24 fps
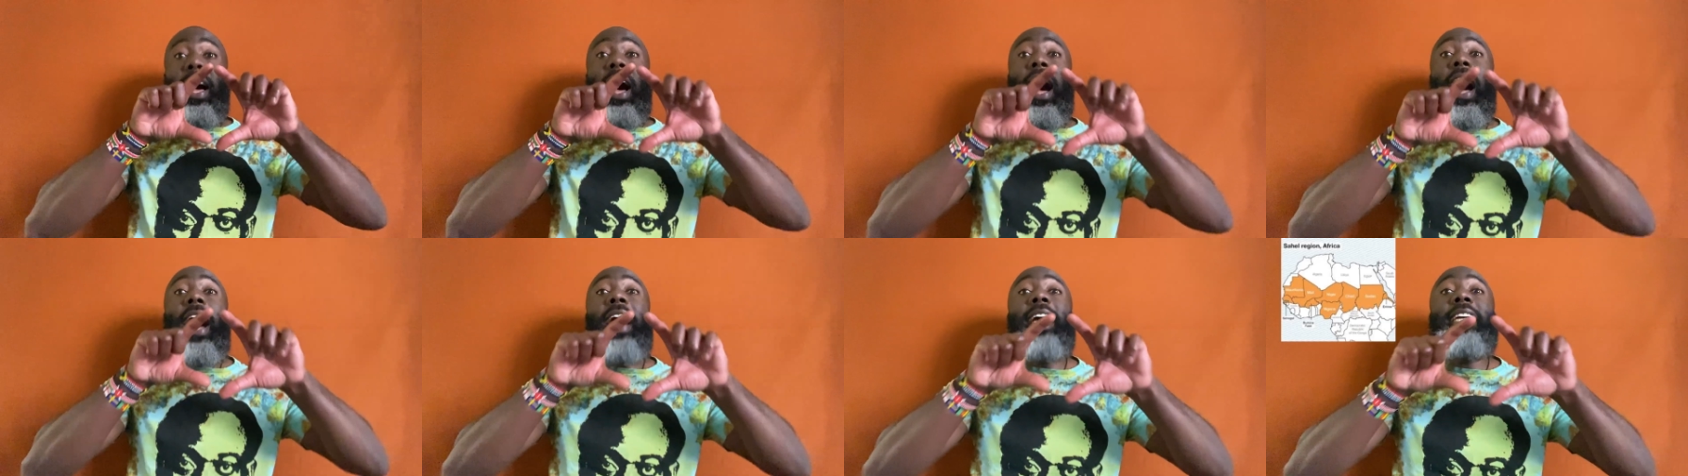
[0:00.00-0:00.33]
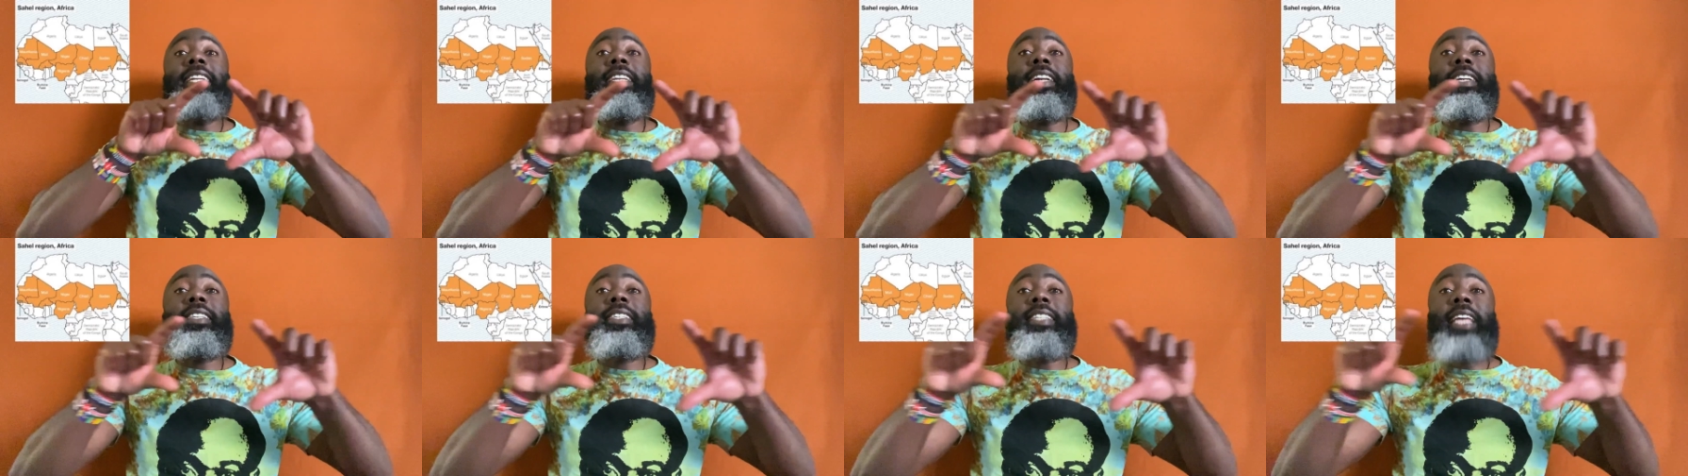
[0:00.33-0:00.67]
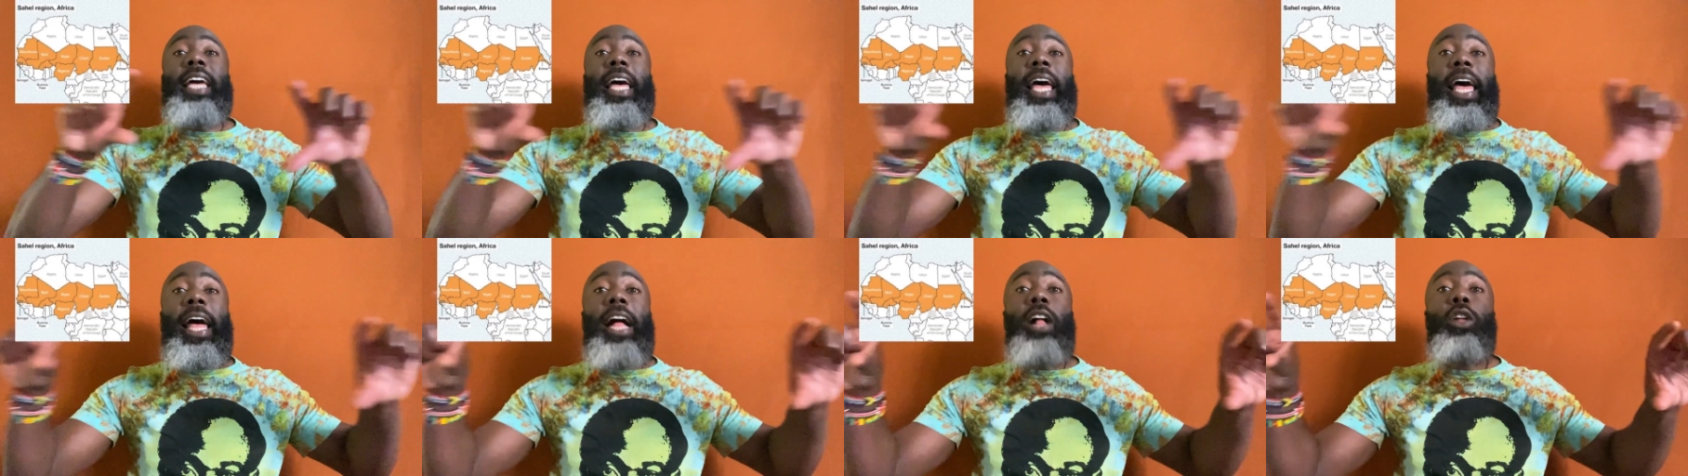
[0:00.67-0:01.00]
are in the
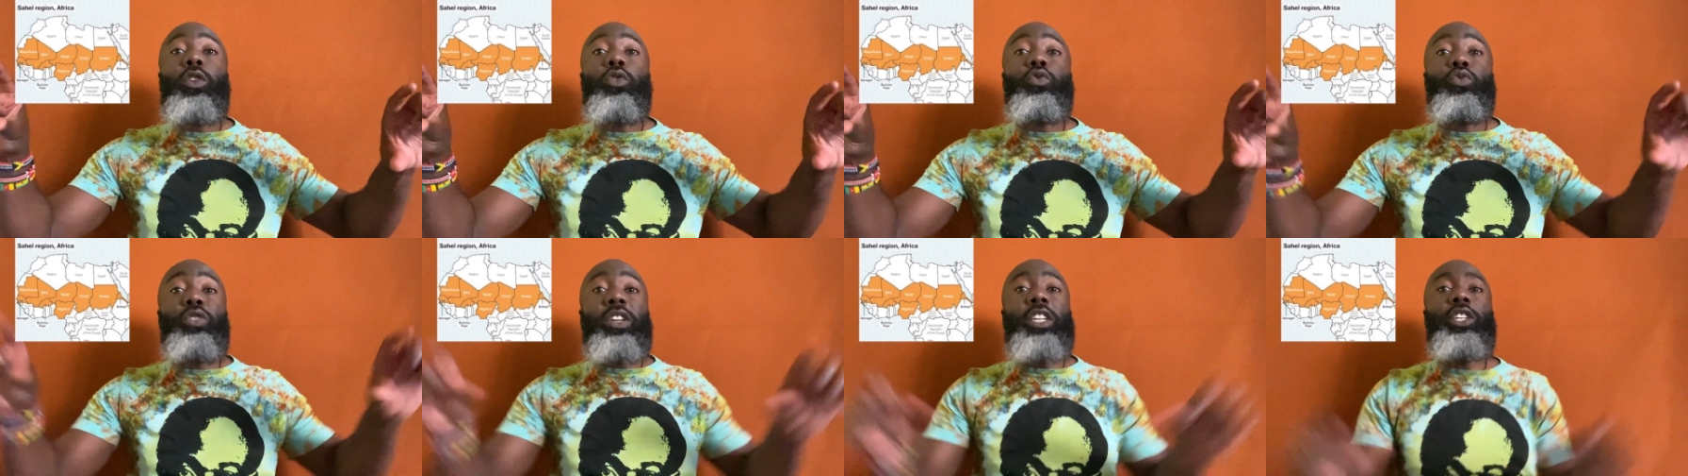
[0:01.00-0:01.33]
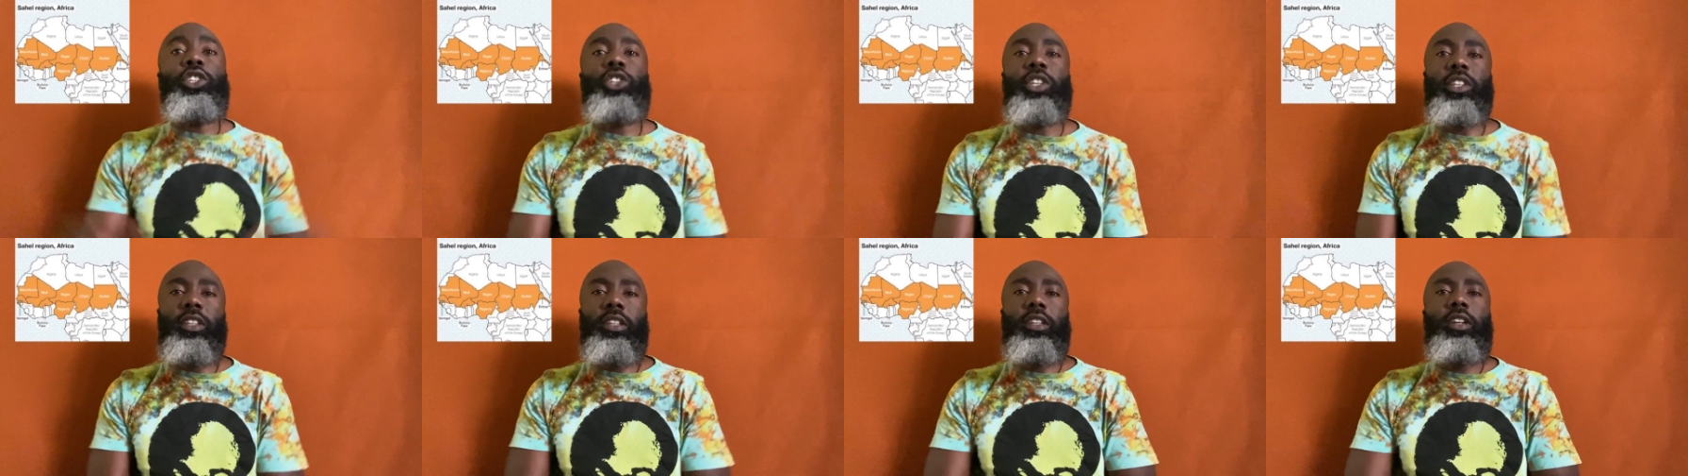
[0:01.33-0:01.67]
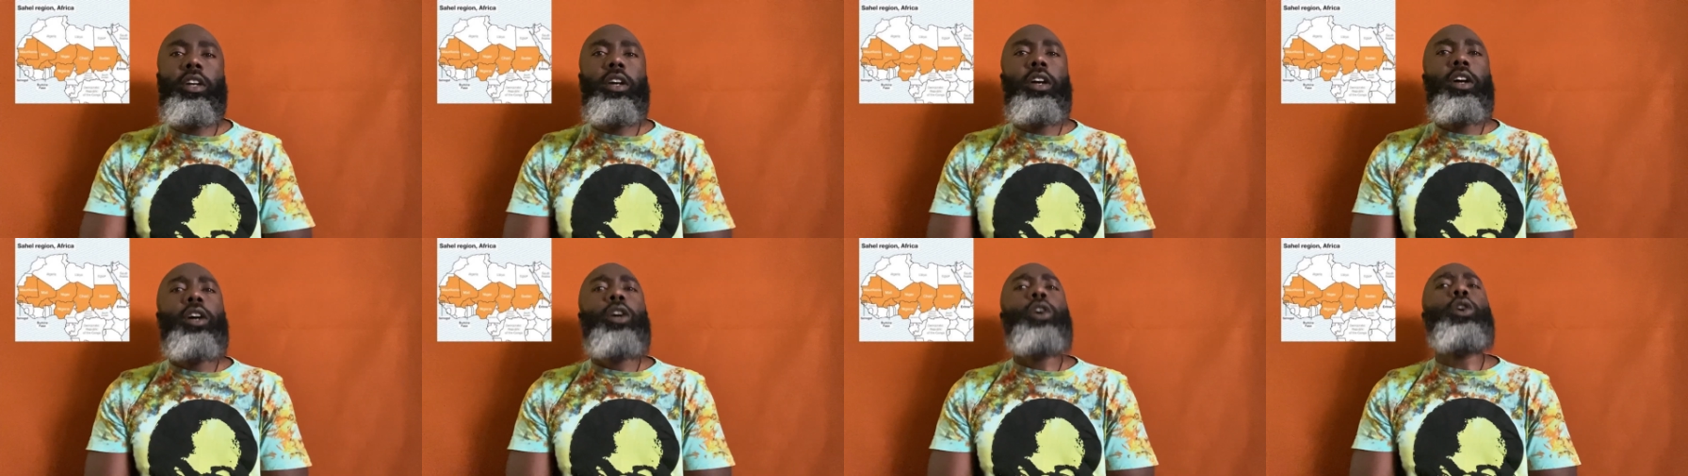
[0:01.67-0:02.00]
Sahel region,
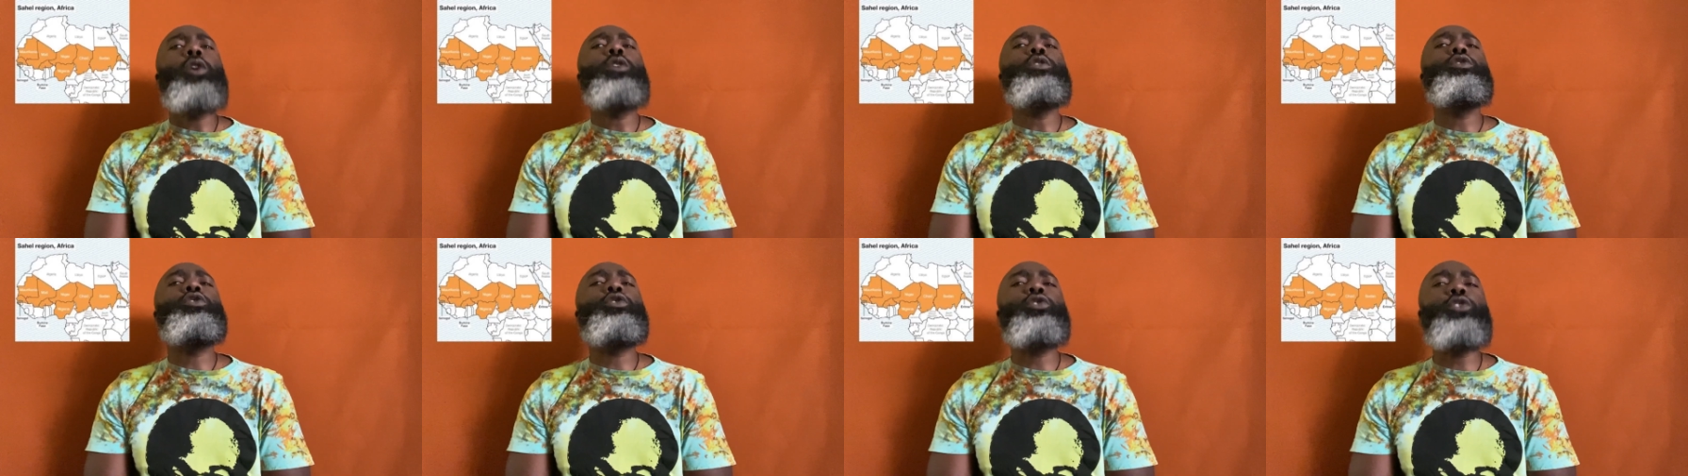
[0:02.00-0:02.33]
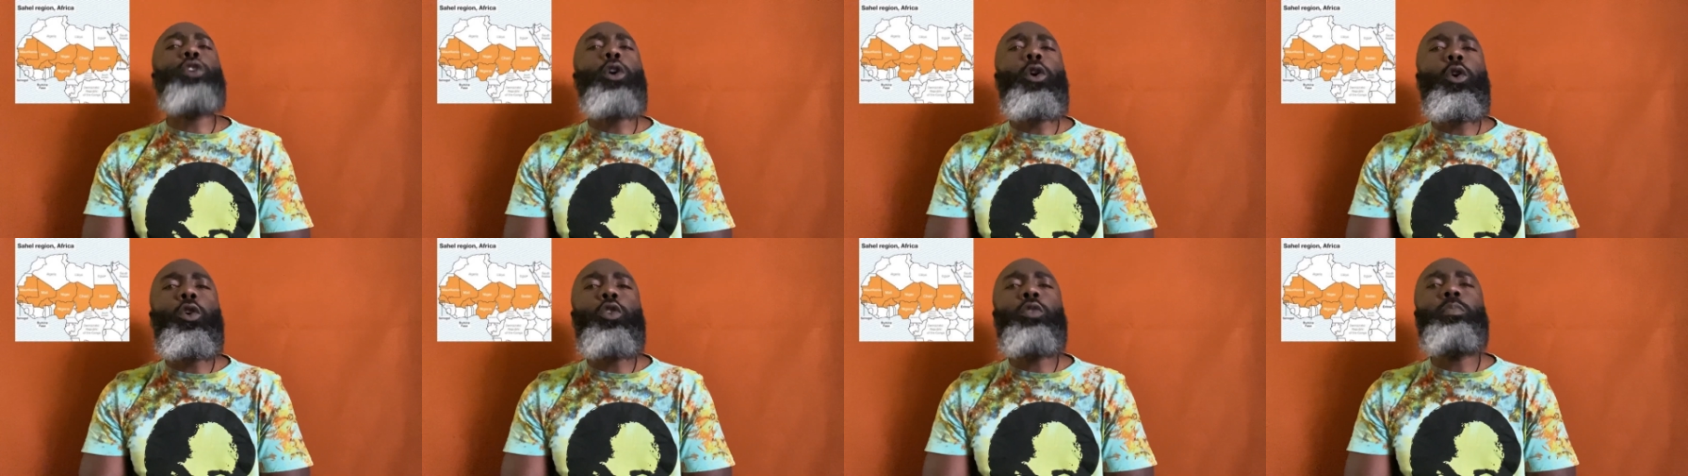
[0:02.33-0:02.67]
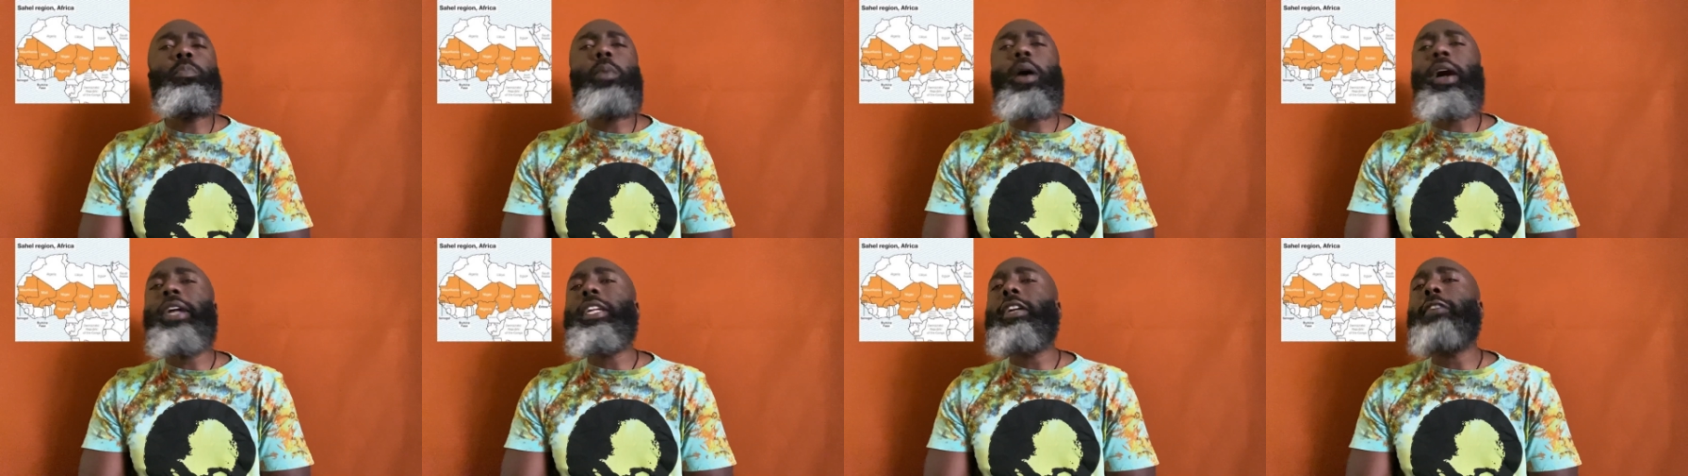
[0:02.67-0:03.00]
controlled
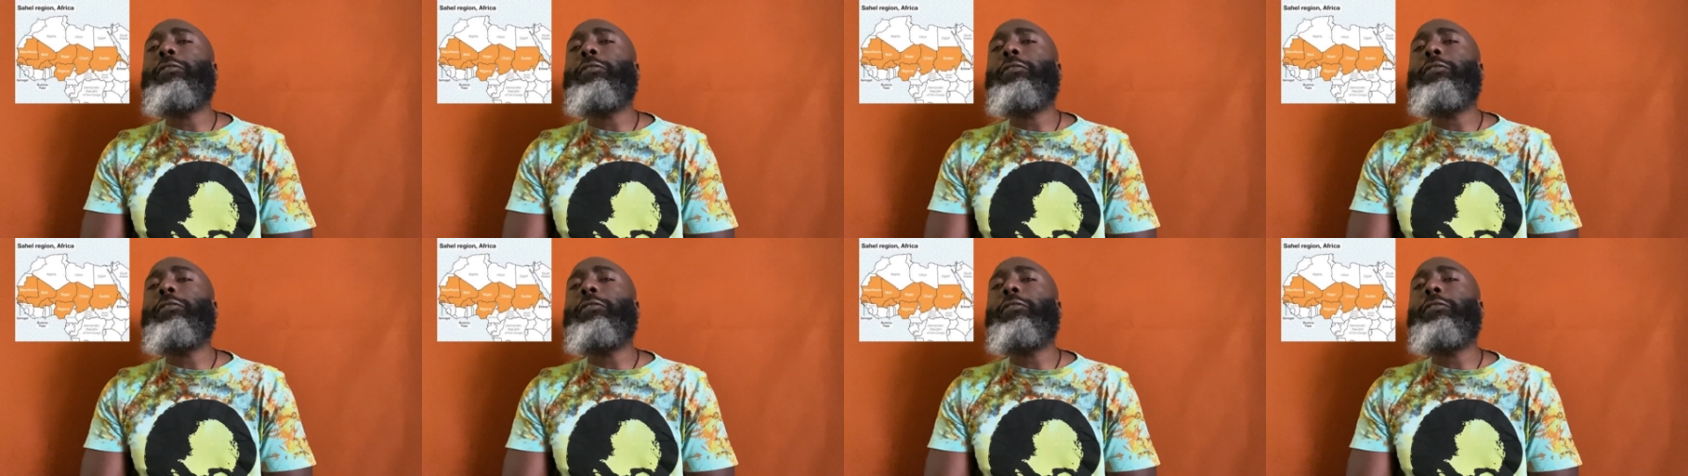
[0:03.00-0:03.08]
by the